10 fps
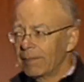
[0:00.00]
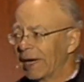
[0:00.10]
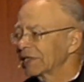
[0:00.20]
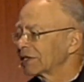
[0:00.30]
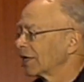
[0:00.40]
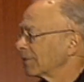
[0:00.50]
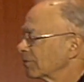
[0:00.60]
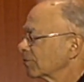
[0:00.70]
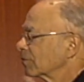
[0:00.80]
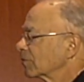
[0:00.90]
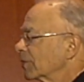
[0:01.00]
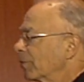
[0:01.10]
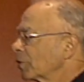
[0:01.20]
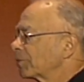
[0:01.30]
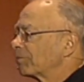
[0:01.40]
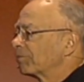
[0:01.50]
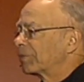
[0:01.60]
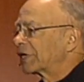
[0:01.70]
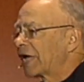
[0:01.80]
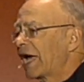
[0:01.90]
But the
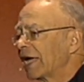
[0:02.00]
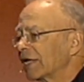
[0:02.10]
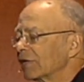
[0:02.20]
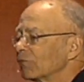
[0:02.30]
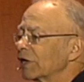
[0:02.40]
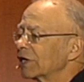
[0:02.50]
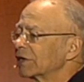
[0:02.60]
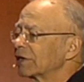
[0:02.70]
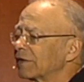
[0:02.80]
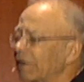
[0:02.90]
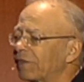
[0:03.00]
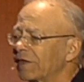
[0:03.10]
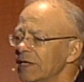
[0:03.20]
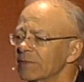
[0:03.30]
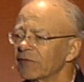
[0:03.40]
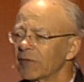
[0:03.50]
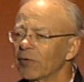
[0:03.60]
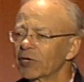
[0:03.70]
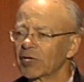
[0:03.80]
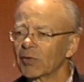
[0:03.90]
book began, and really the theme of the
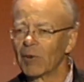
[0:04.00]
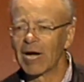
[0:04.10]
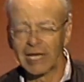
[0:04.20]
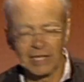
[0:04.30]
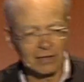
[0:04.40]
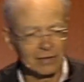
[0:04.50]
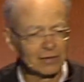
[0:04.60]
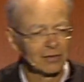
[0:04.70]
book in a way,